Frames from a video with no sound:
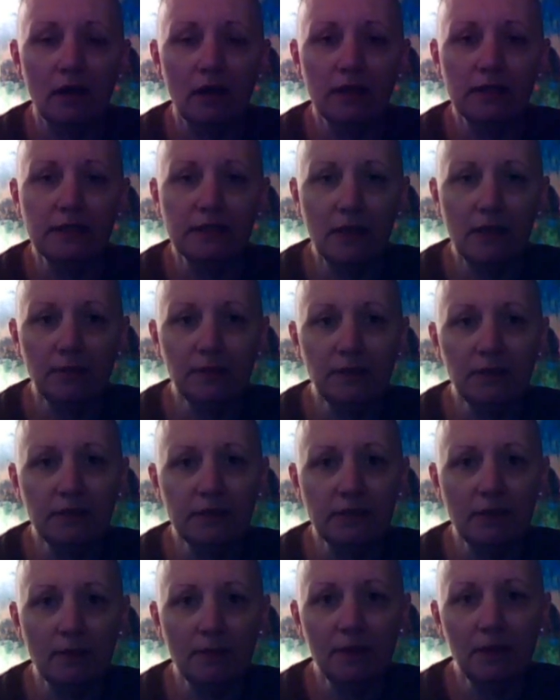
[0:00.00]

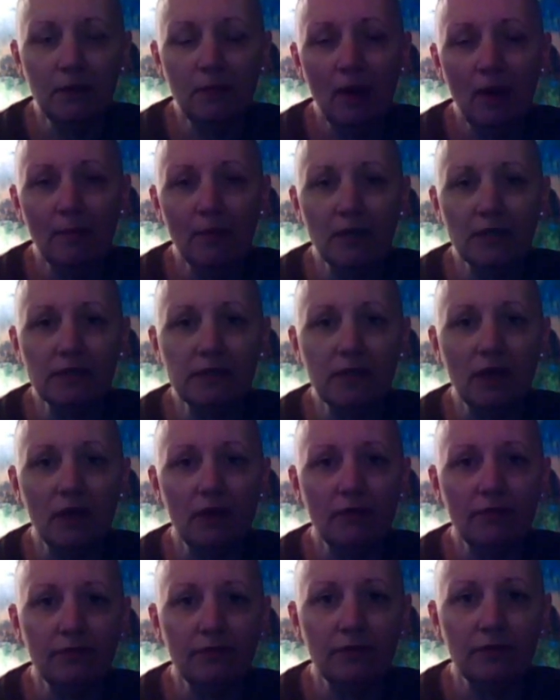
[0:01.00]
accepted something about
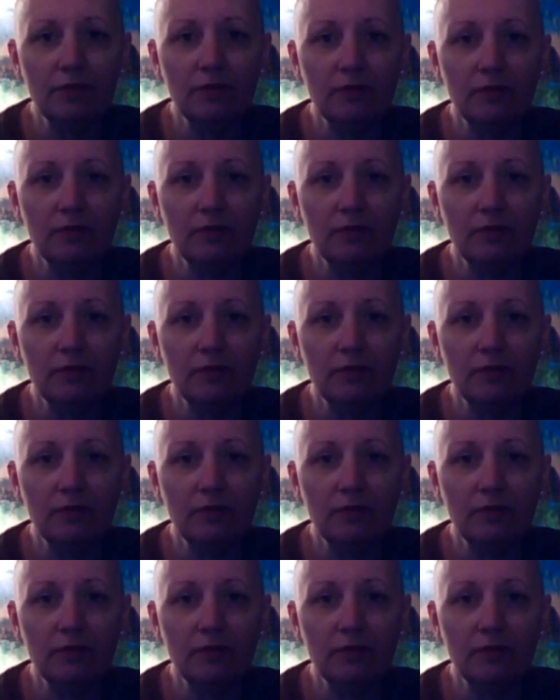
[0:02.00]
myself